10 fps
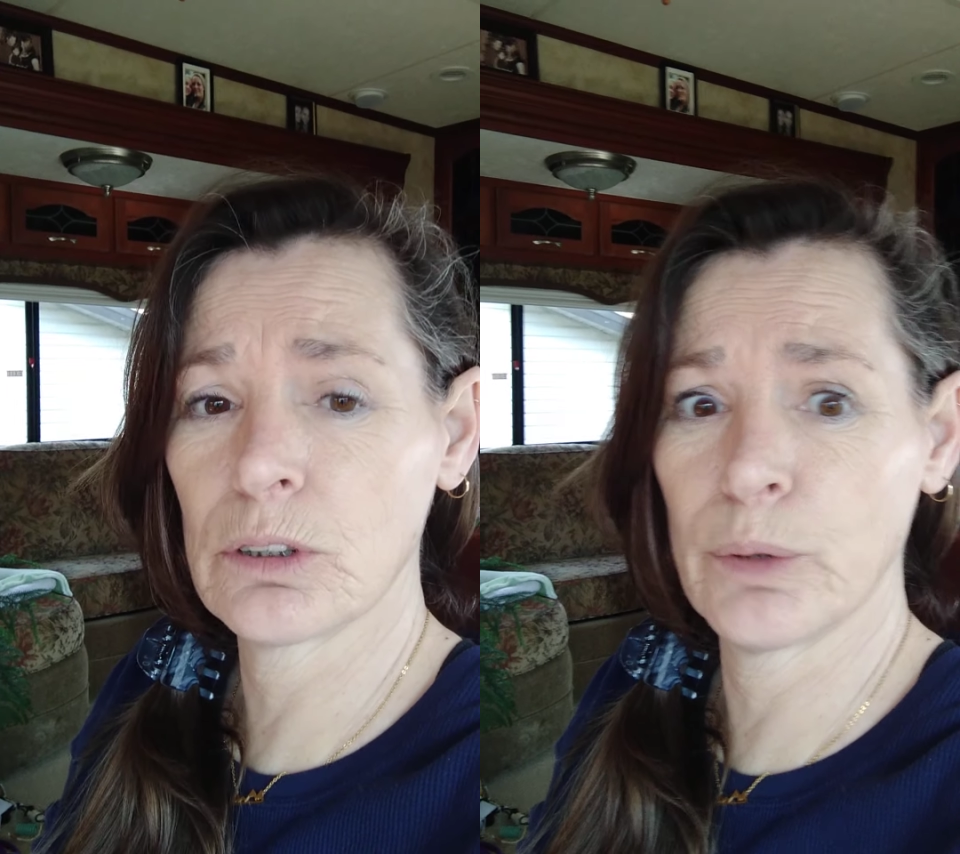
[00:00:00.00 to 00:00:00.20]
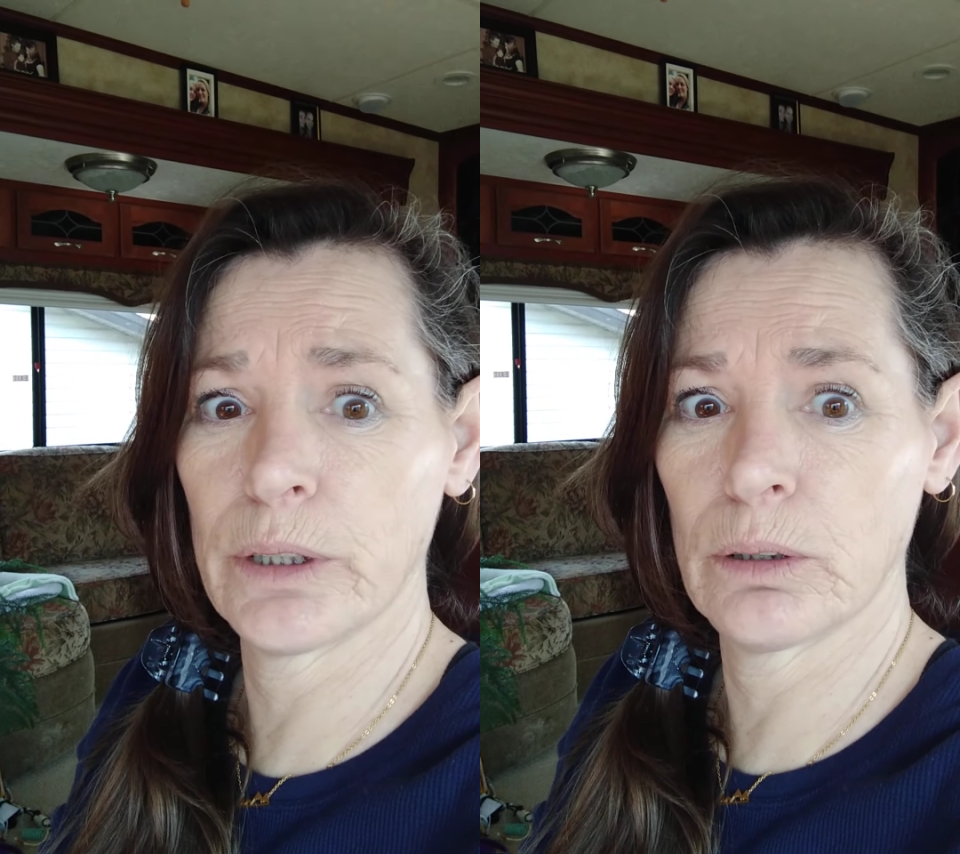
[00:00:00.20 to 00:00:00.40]

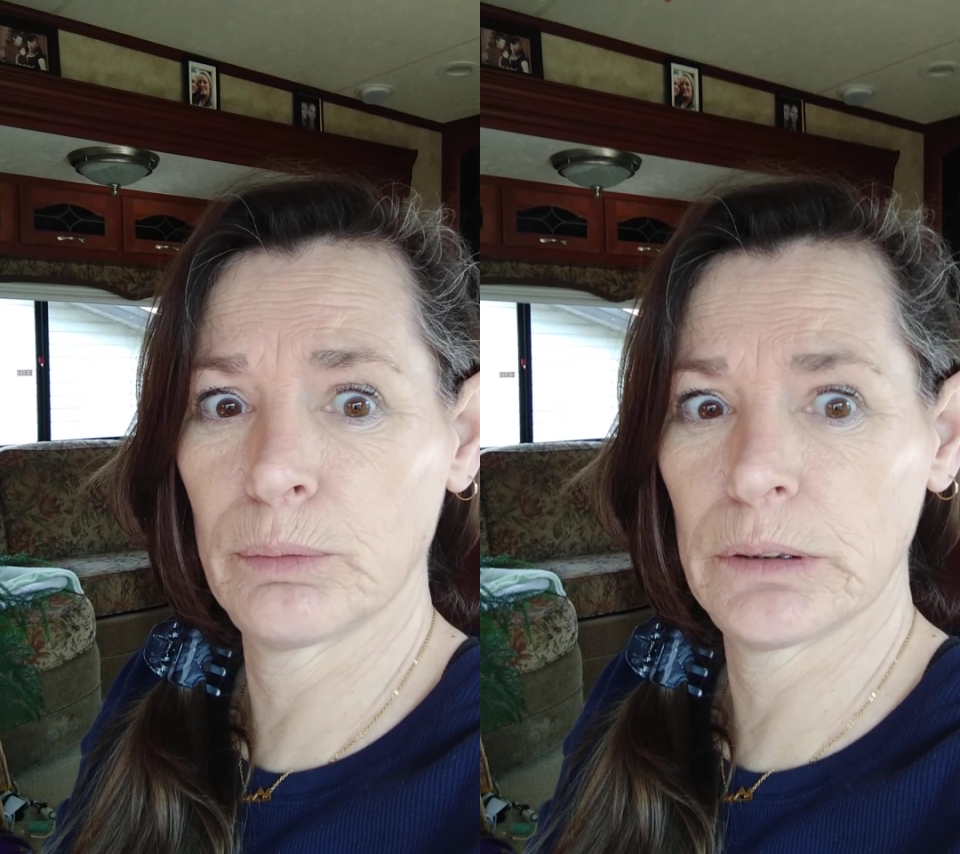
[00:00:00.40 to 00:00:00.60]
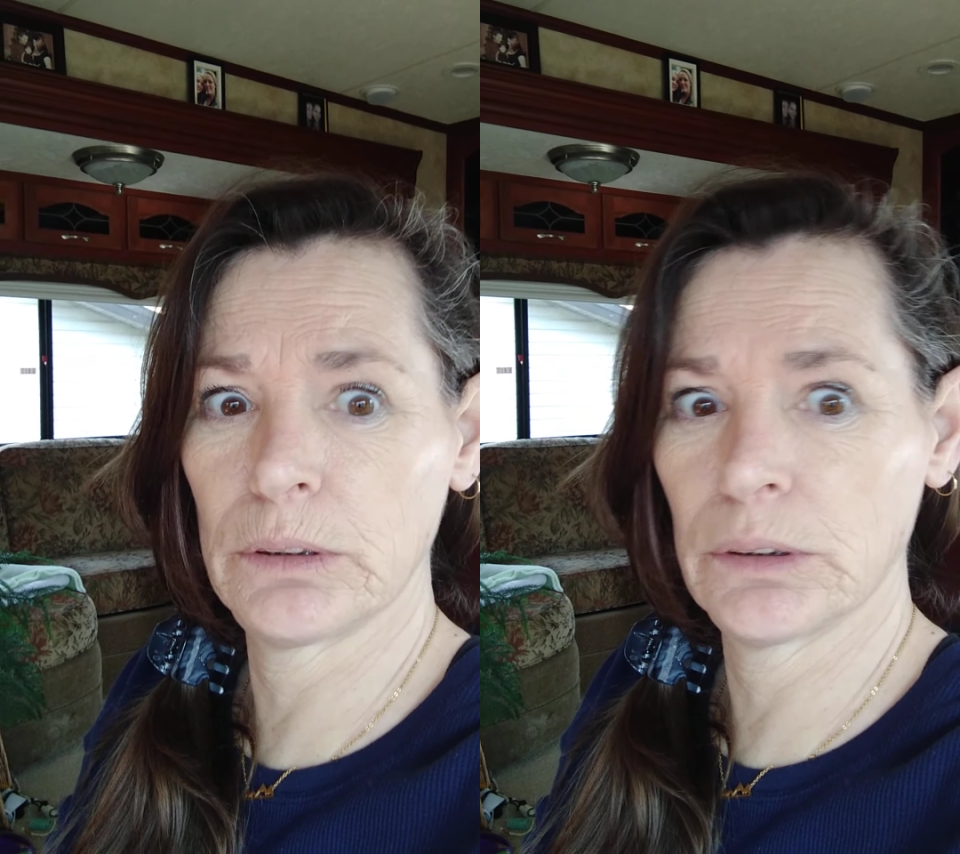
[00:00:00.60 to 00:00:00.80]
you will,
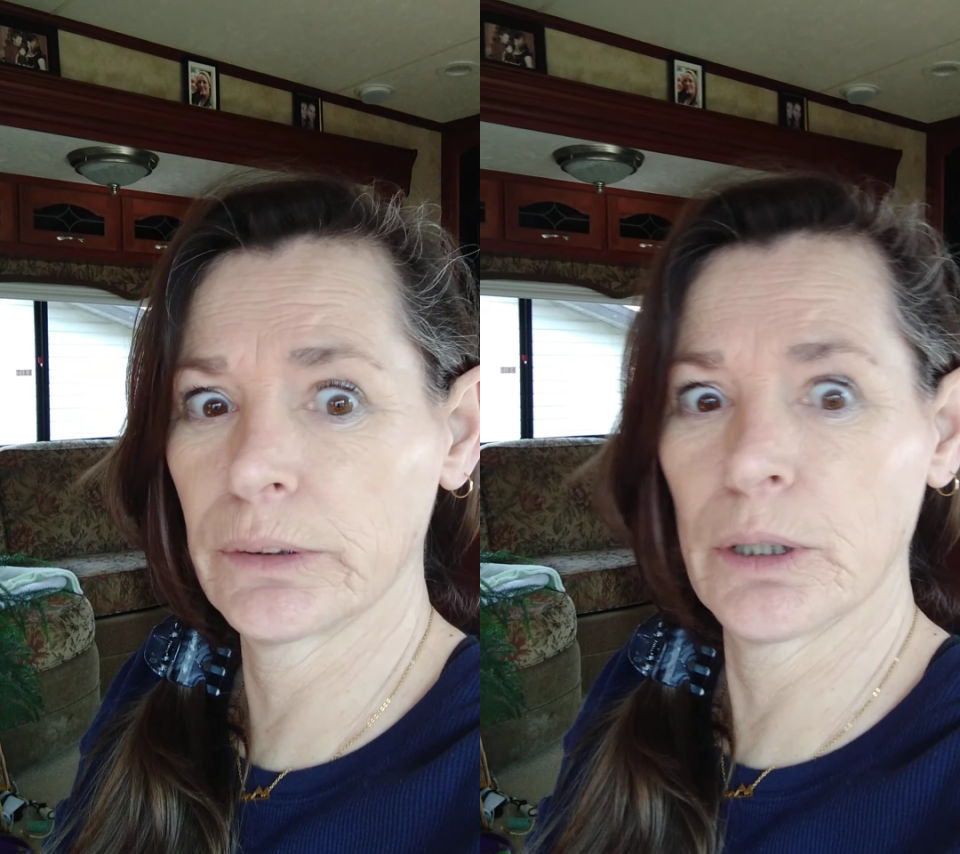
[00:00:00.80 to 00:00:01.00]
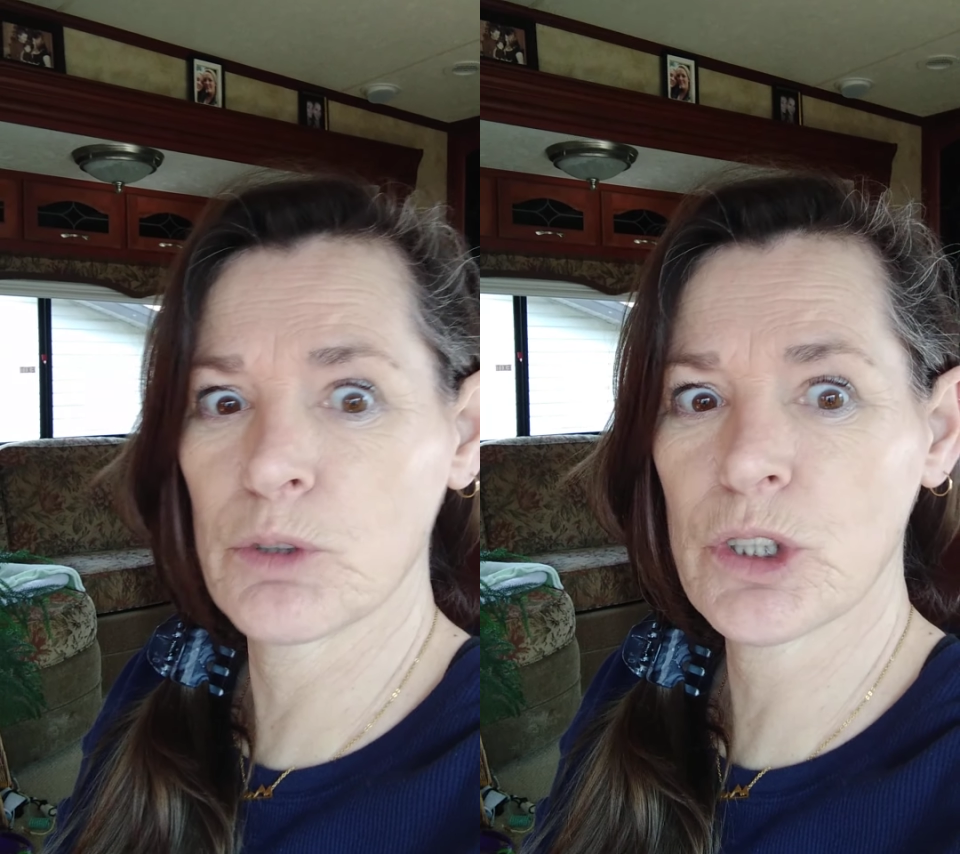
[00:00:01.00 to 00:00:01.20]
but in the
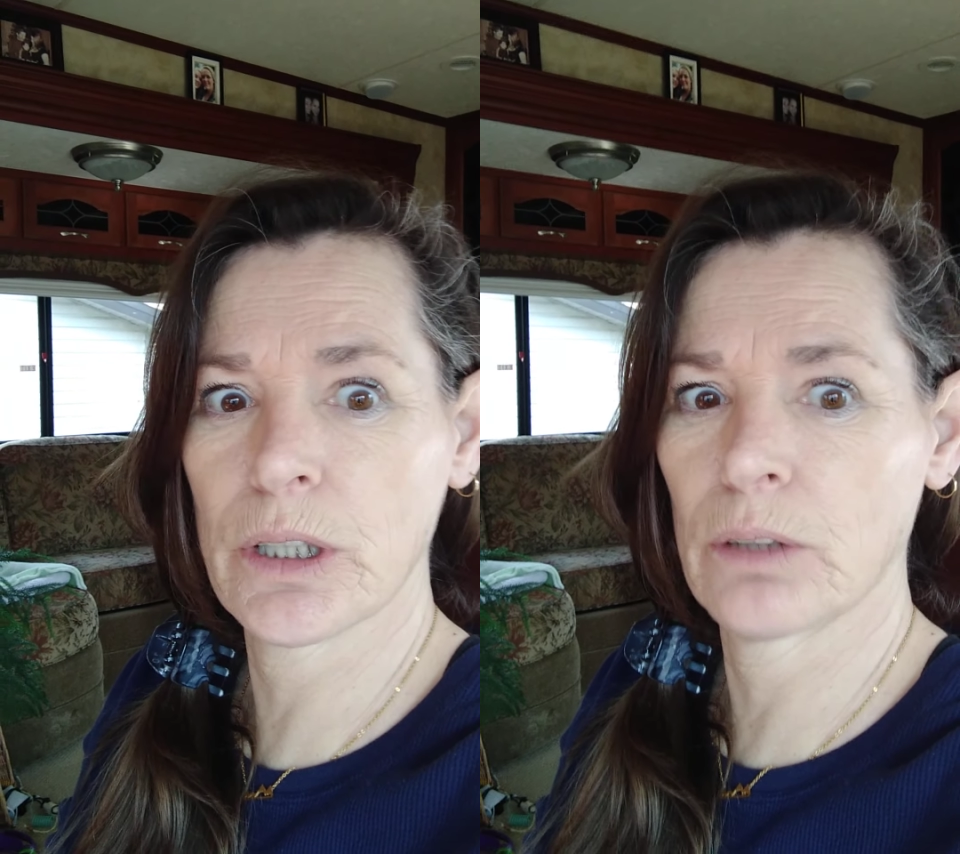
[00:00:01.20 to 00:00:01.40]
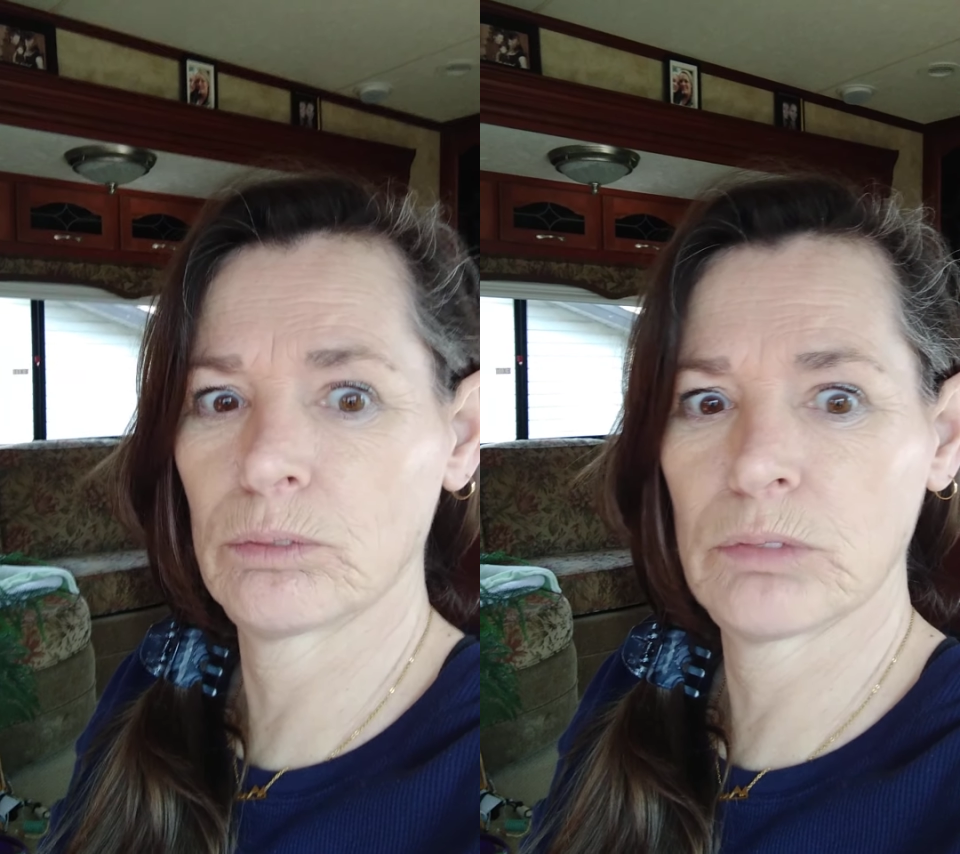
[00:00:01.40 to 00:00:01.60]
garbage
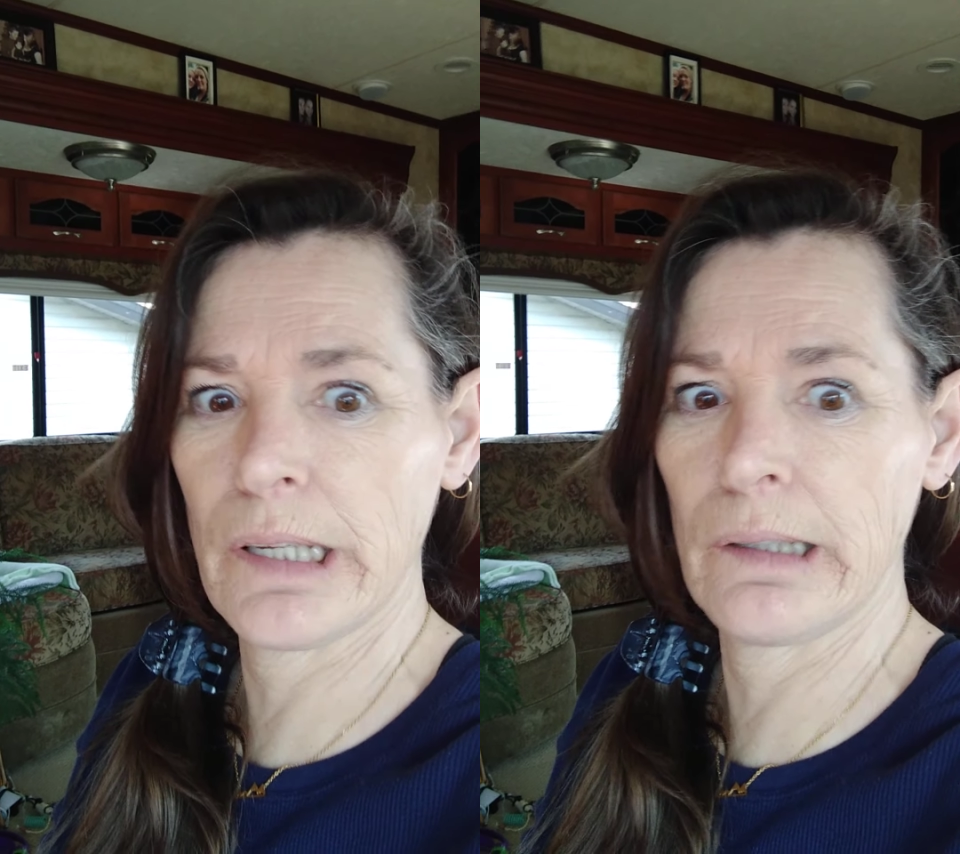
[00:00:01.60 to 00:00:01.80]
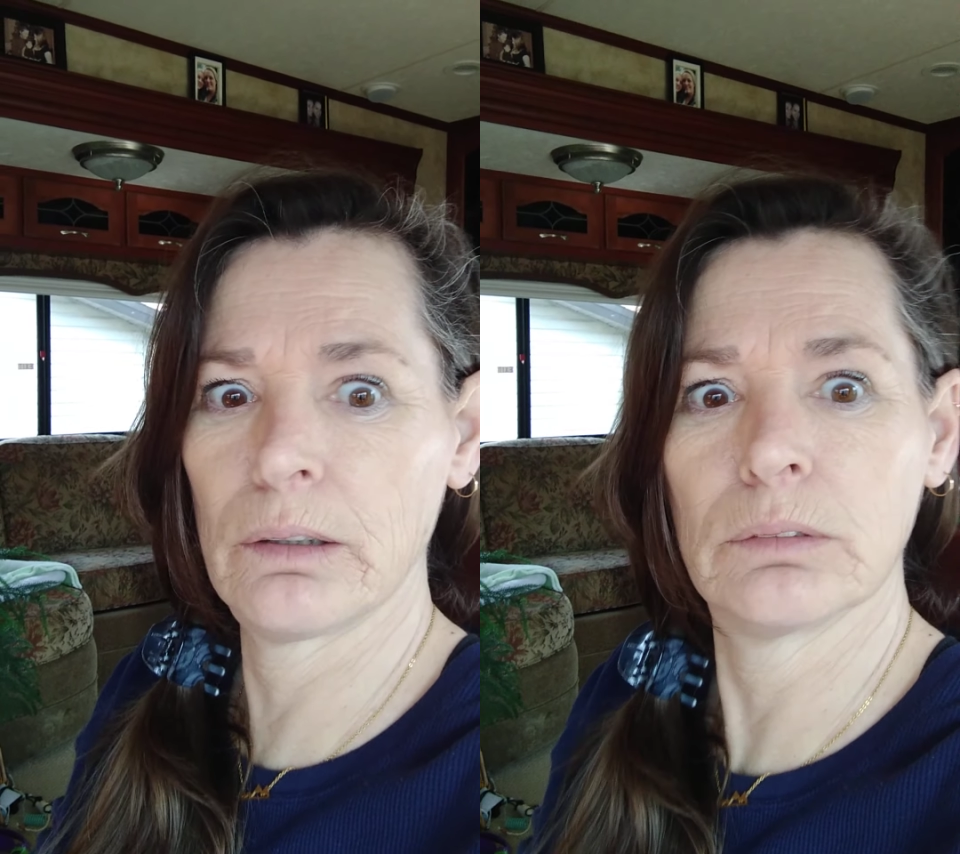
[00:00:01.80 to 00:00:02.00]
can,
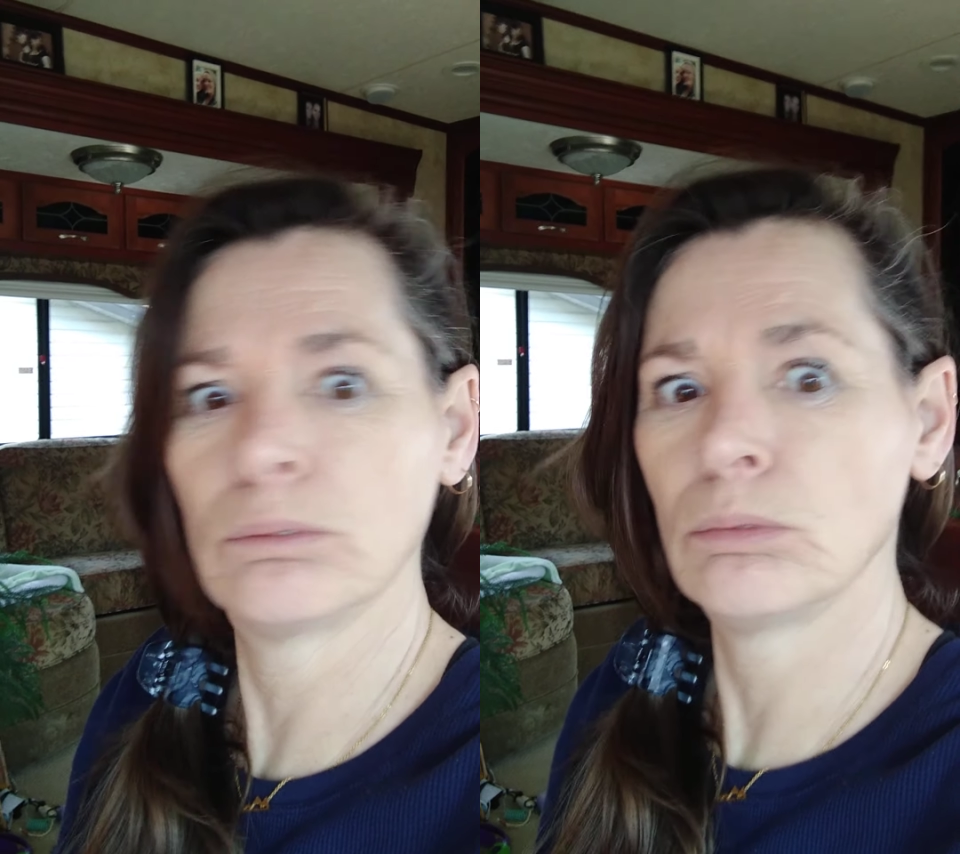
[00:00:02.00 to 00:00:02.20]
dead.